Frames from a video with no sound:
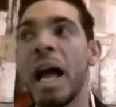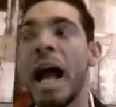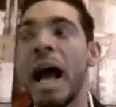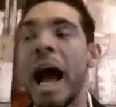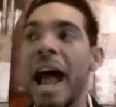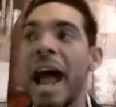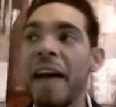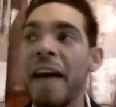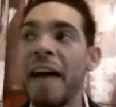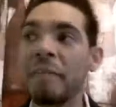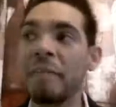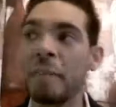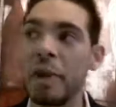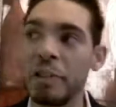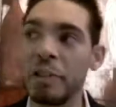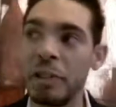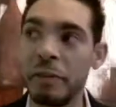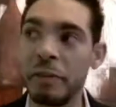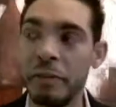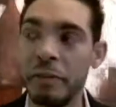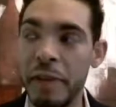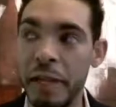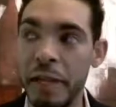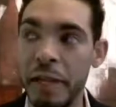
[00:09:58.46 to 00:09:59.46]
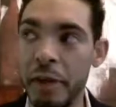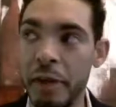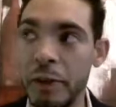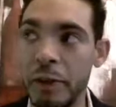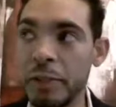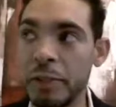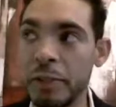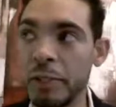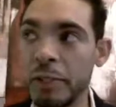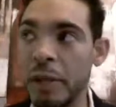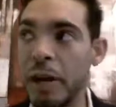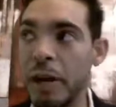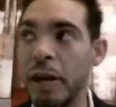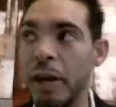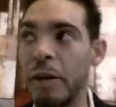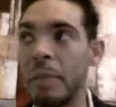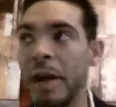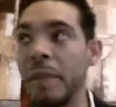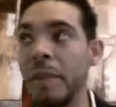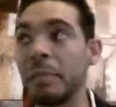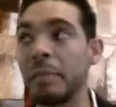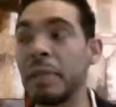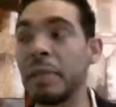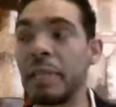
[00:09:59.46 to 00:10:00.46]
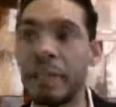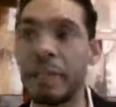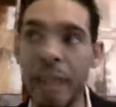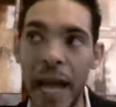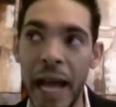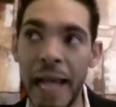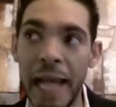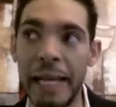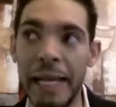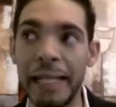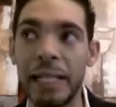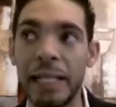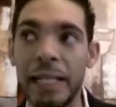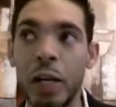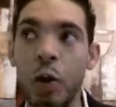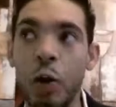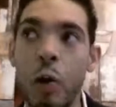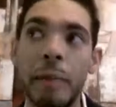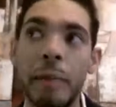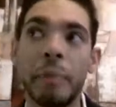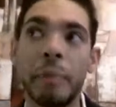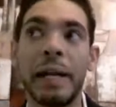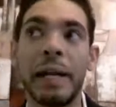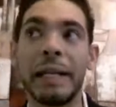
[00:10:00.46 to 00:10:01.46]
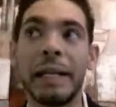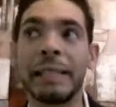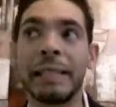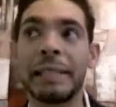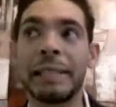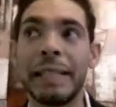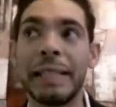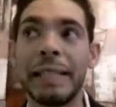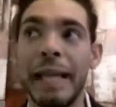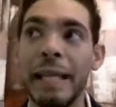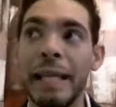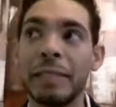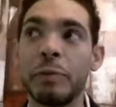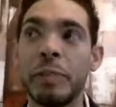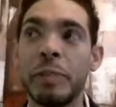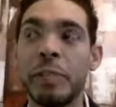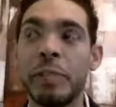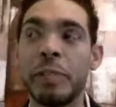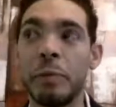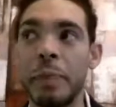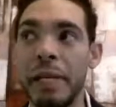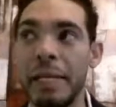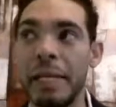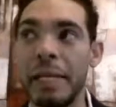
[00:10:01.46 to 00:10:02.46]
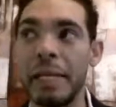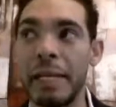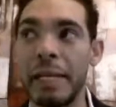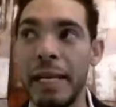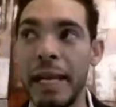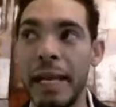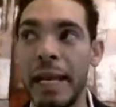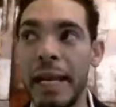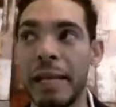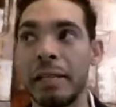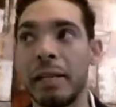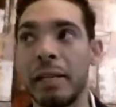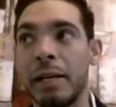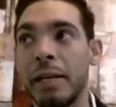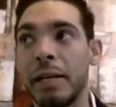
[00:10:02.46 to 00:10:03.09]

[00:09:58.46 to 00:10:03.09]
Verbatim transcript: I have budget figures. Um, I'm designing the quadplex as we speak, and